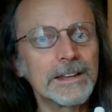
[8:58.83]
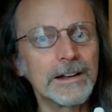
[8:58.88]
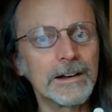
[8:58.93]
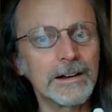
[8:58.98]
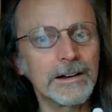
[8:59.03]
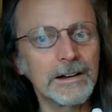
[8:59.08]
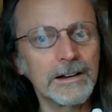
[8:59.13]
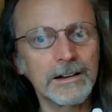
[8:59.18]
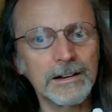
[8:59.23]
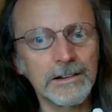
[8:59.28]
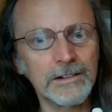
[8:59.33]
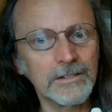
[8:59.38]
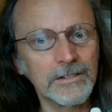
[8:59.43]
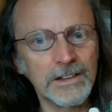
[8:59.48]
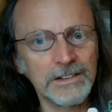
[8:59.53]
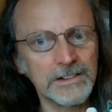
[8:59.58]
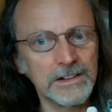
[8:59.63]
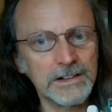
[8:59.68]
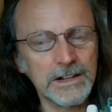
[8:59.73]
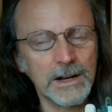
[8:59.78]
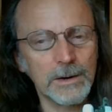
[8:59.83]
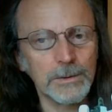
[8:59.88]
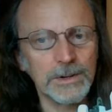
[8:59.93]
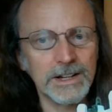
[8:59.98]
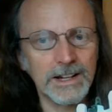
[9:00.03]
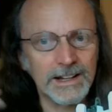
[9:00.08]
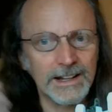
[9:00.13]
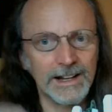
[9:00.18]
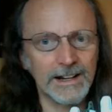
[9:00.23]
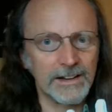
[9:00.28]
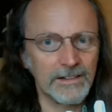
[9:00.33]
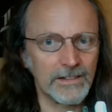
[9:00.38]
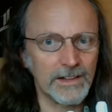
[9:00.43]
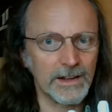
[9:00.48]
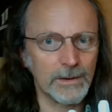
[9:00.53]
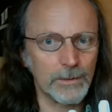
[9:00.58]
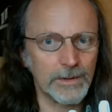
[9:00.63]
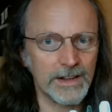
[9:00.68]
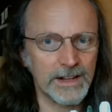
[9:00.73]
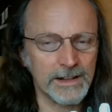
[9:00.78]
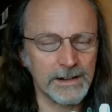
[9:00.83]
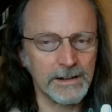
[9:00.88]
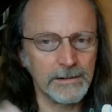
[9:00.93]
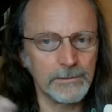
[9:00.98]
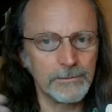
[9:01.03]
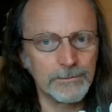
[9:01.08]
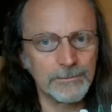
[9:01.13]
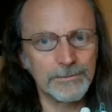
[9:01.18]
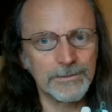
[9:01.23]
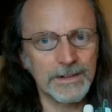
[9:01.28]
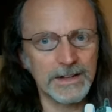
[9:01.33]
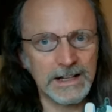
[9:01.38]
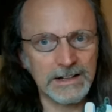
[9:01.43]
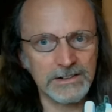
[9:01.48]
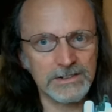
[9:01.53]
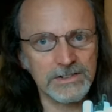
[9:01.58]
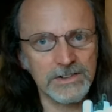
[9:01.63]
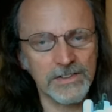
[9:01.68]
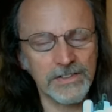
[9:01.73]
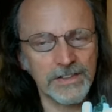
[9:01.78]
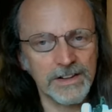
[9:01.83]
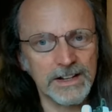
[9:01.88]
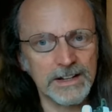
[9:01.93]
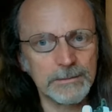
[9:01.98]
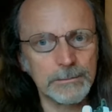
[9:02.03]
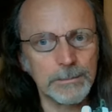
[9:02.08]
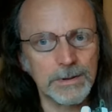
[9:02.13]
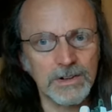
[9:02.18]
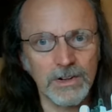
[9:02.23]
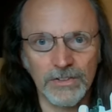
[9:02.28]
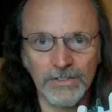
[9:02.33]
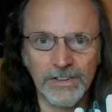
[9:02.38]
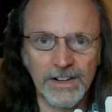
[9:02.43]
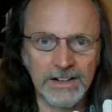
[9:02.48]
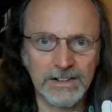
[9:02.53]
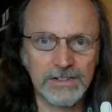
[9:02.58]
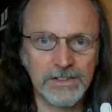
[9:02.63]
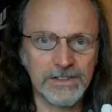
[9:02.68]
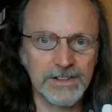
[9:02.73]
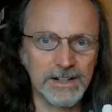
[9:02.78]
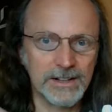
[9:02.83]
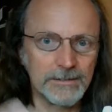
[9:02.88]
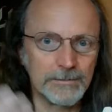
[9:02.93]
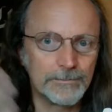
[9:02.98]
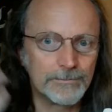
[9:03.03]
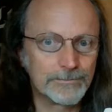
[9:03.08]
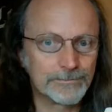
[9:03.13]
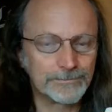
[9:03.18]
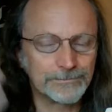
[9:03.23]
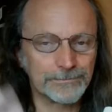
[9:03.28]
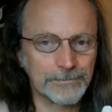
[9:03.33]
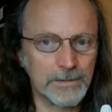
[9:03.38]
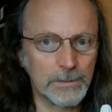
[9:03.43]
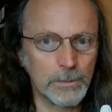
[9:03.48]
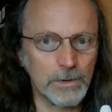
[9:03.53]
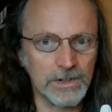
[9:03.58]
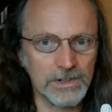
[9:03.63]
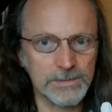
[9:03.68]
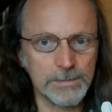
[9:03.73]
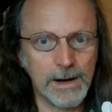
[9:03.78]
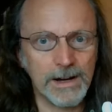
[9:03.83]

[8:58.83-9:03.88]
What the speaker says: then you know you can get in there with the extra thin, because the extra thin works